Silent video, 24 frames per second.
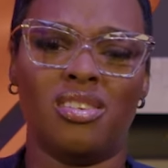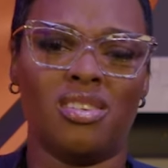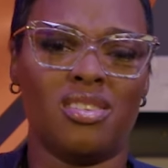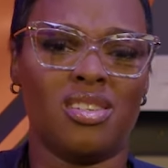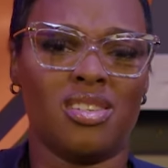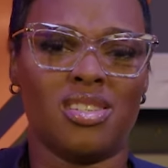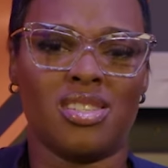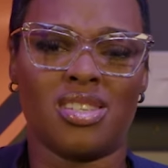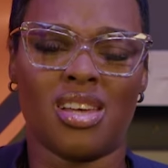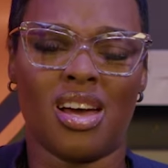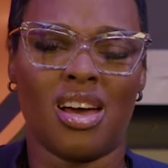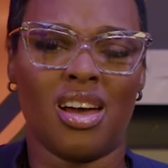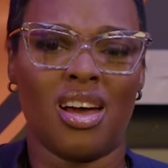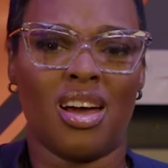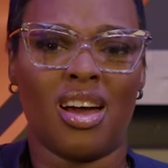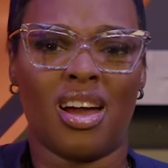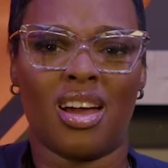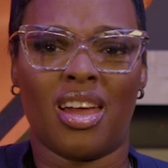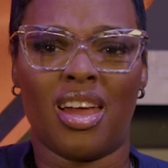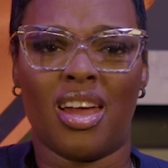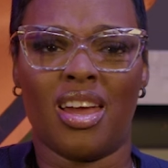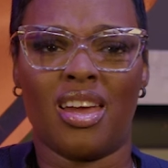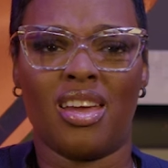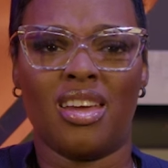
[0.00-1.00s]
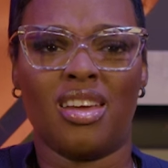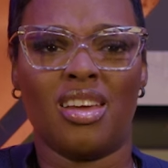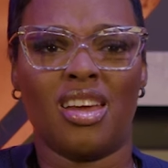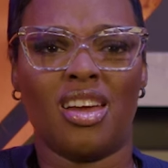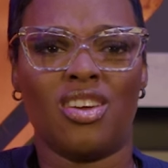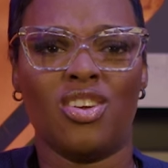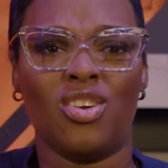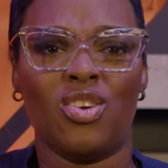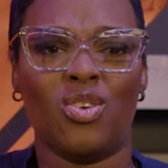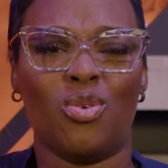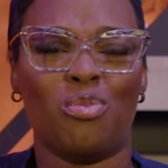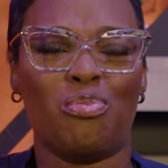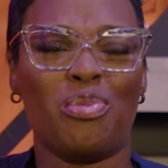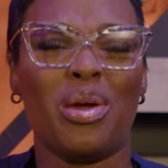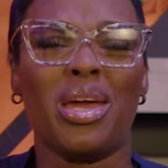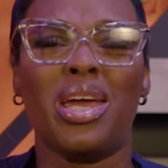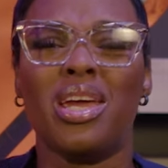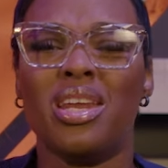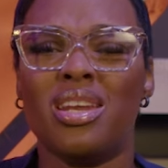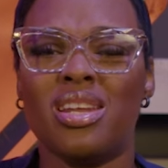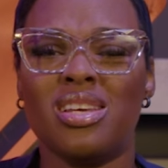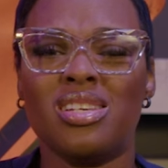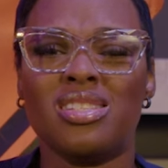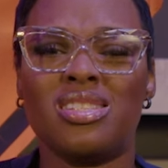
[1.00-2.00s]
Because I can't, you know,
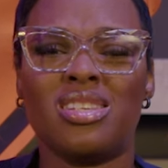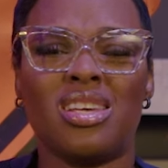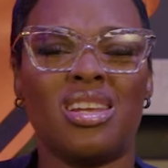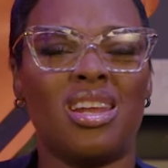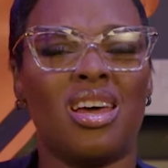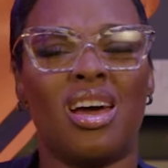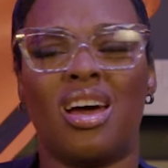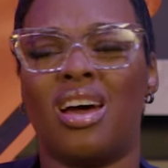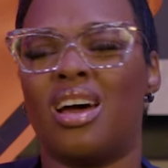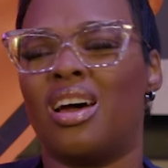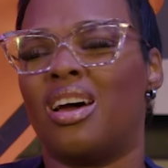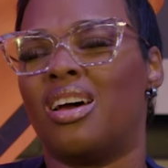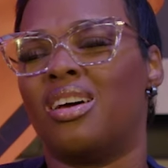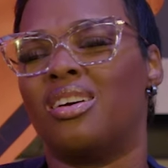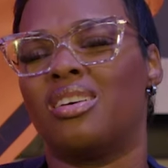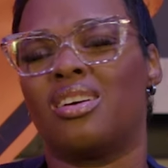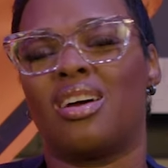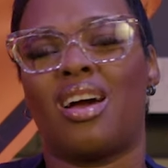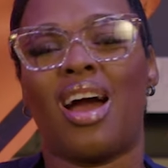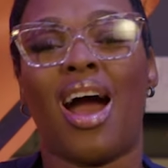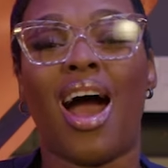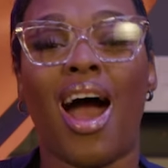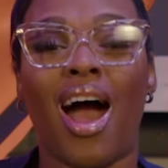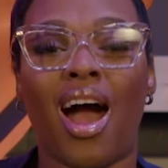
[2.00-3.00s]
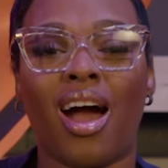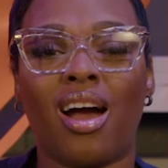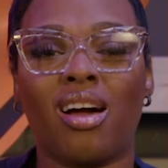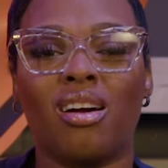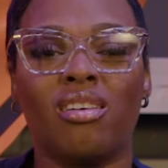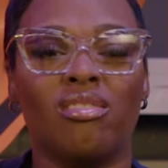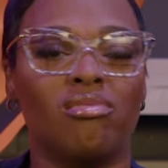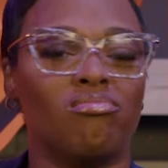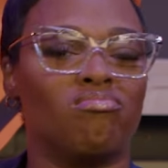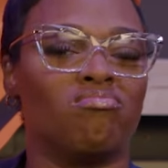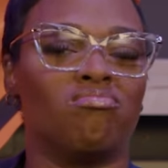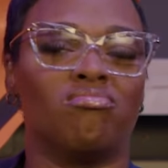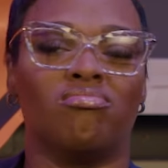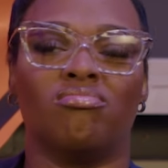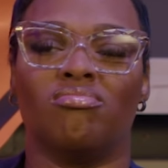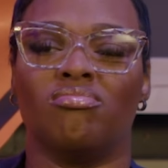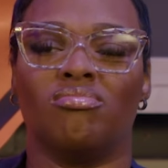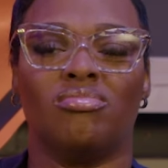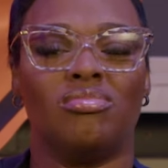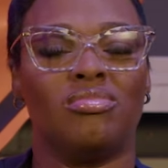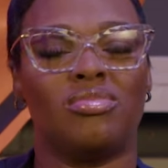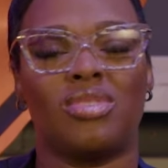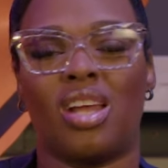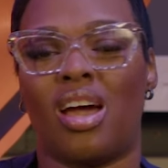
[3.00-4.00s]
penis and cock. I
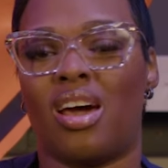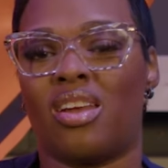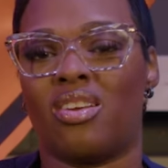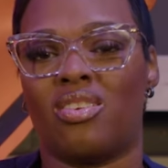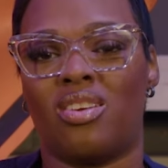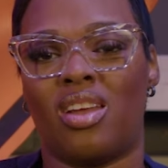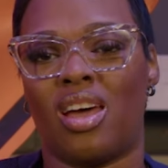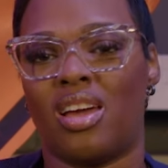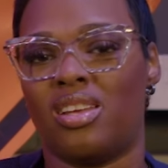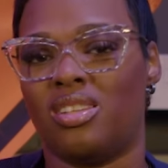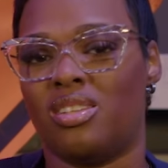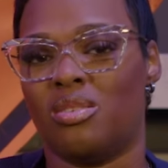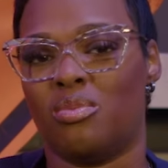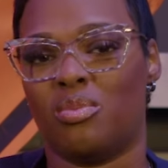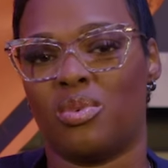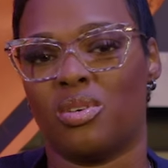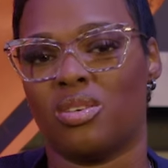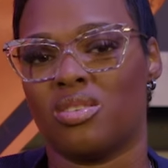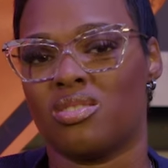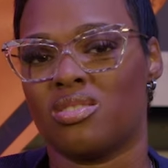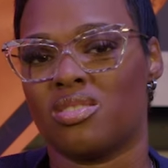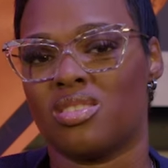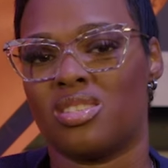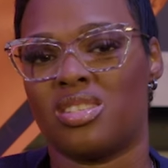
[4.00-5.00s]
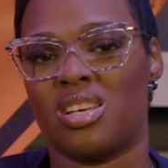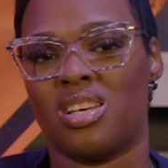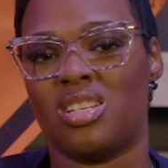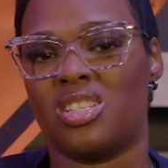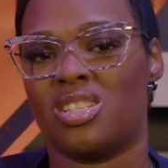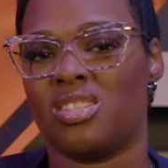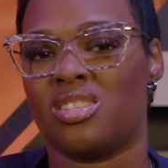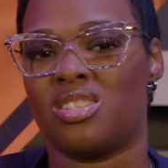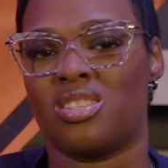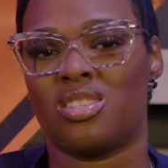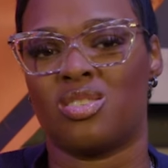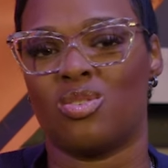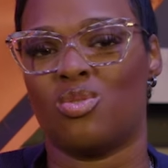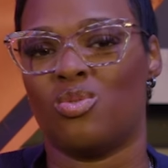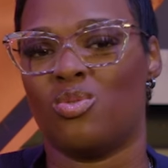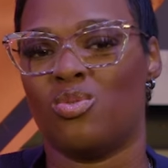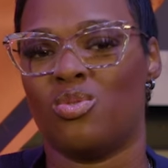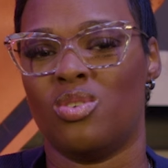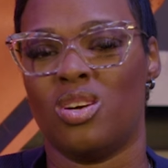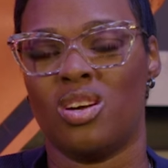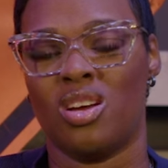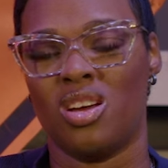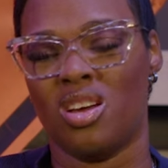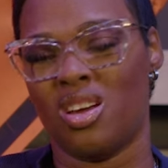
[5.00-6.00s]
don't like them words. They just
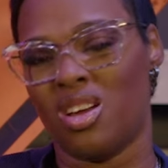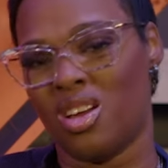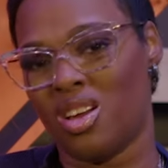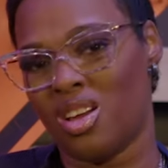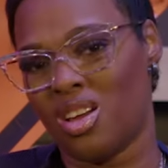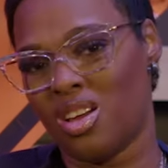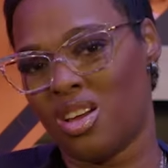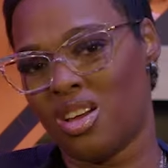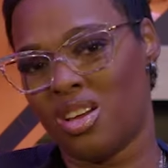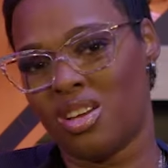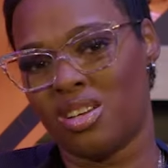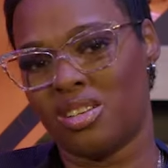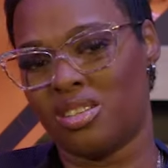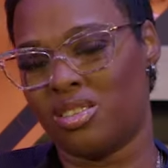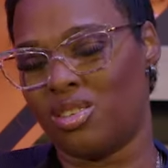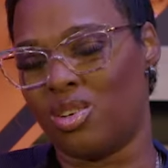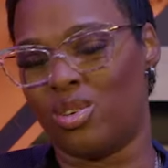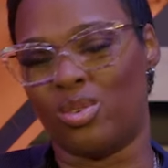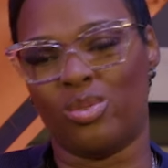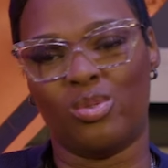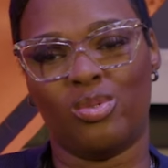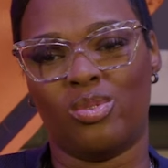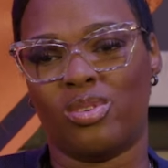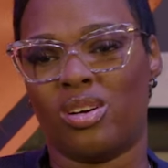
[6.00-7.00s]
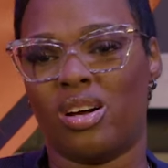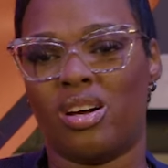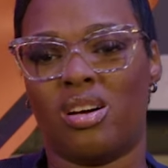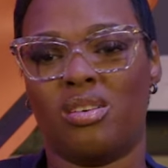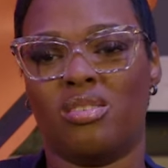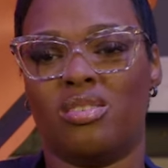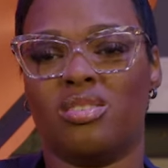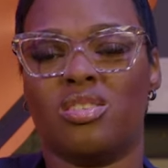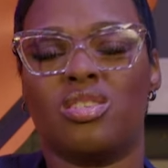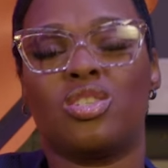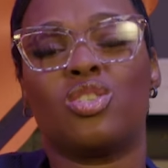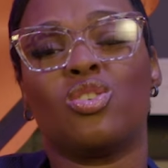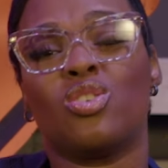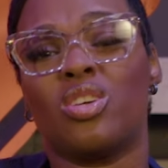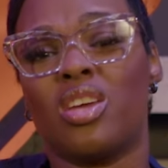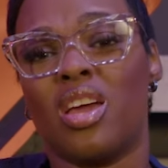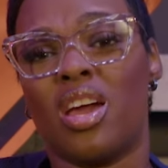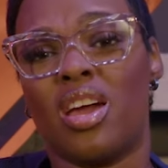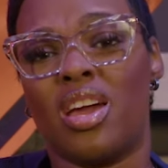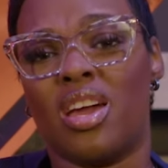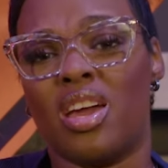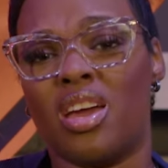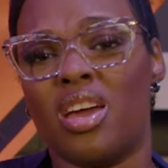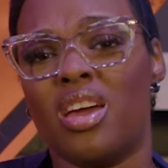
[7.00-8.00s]
so, no. So,
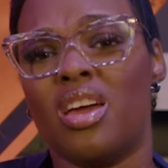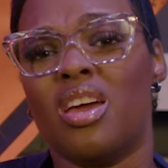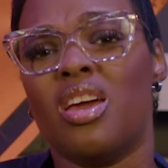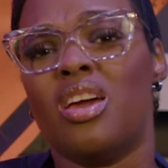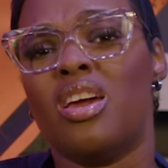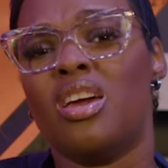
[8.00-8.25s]
yeah.